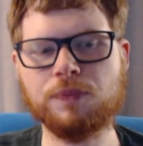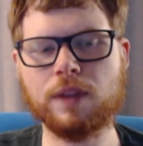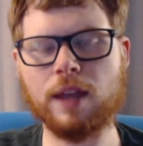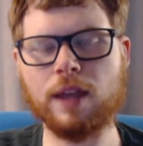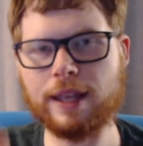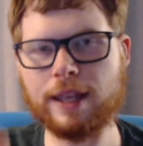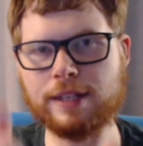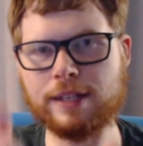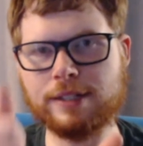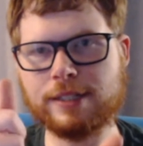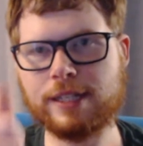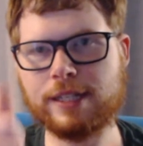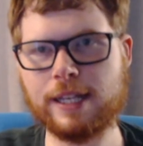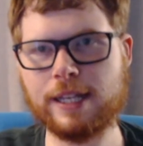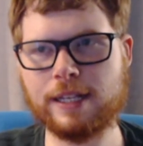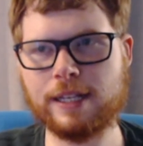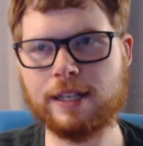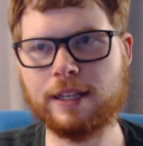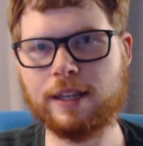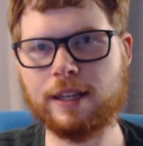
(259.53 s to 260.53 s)
I can just hit
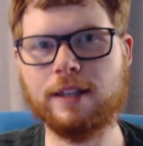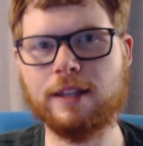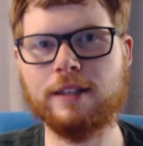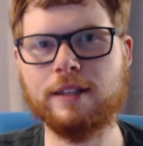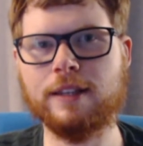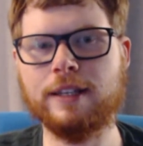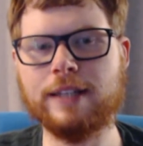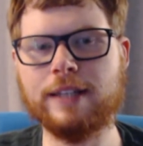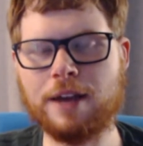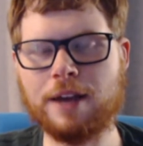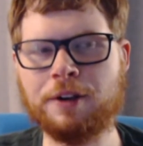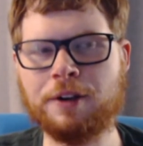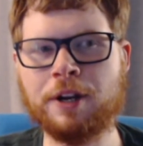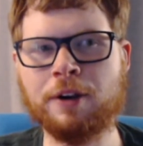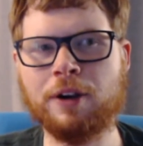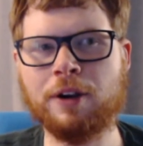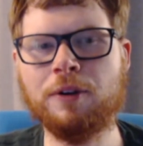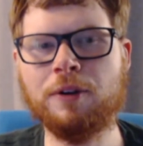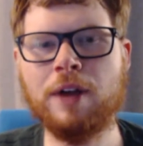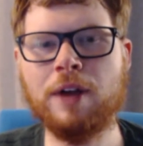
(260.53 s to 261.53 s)
the down
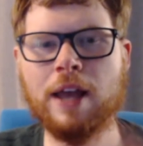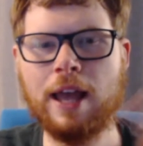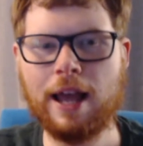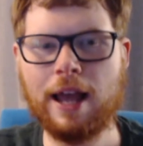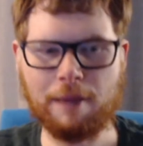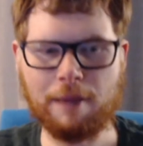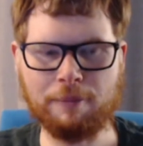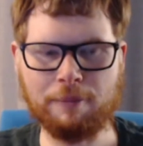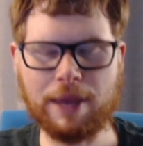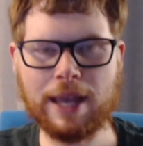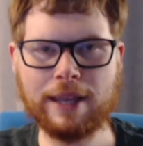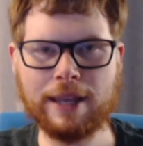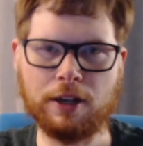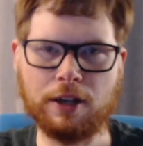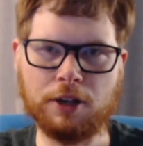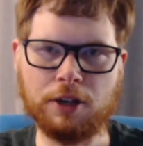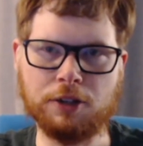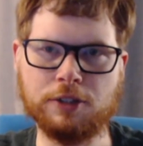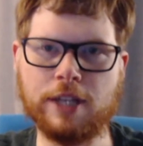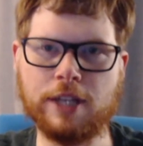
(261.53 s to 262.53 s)
arrow and back in
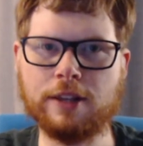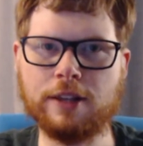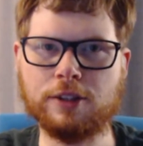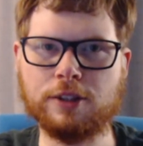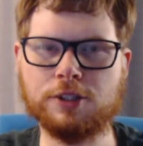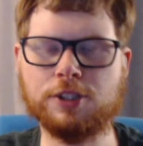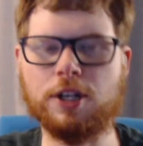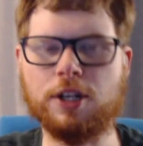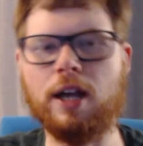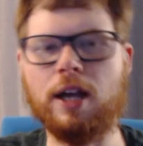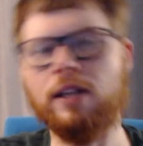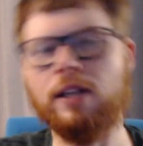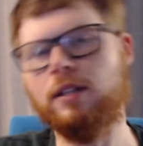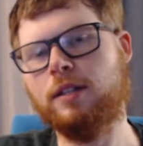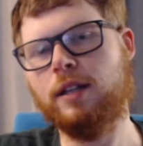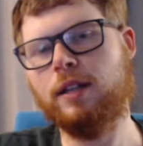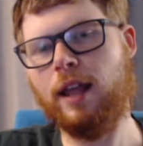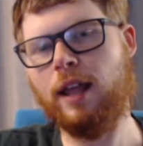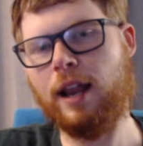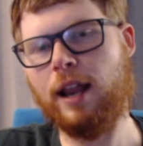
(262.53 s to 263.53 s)
auto, take the shot,
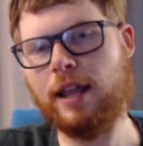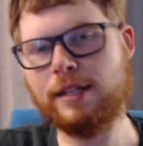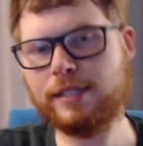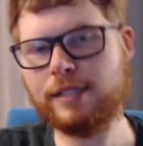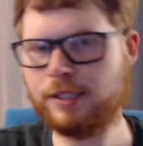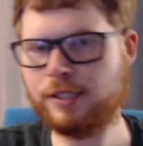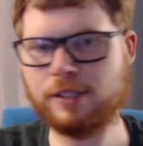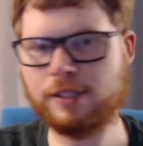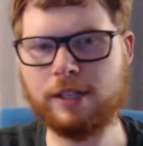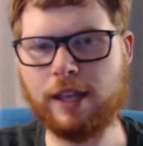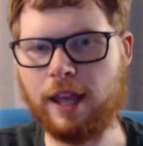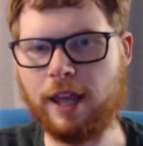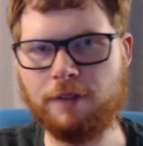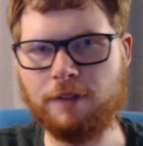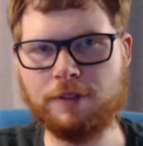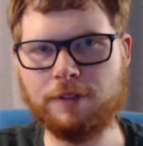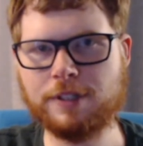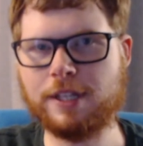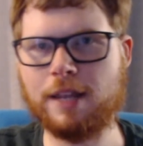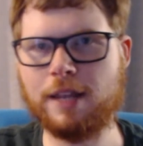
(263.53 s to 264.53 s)
and I essentially have
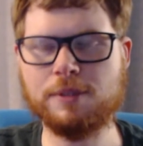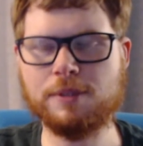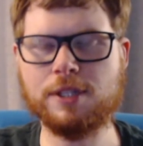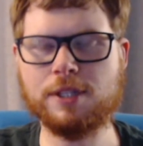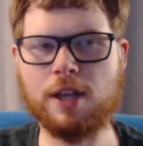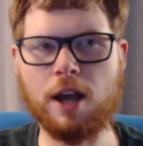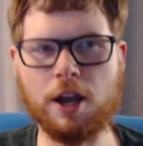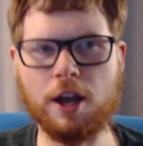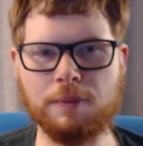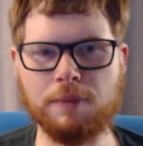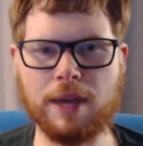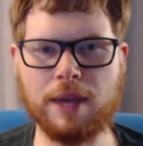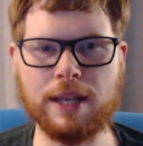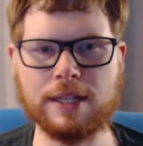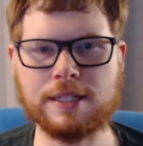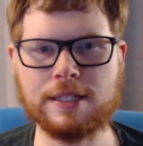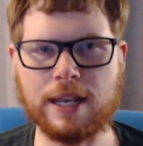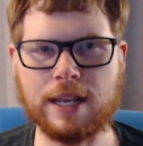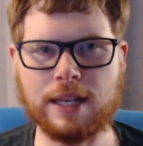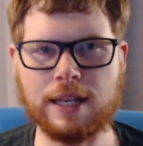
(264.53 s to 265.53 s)
the same as the automatic
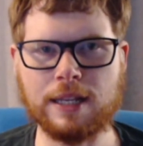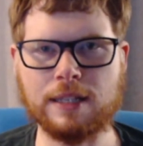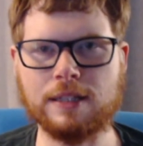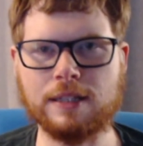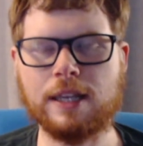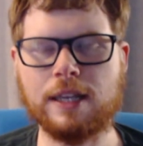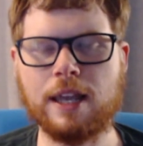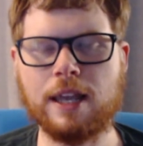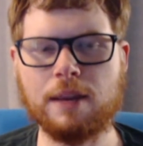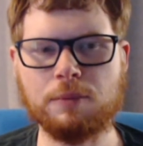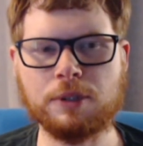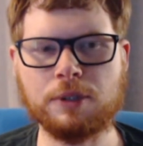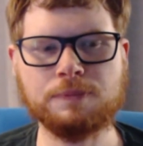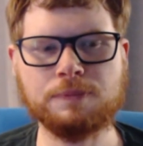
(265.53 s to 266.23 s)
setting in the camera.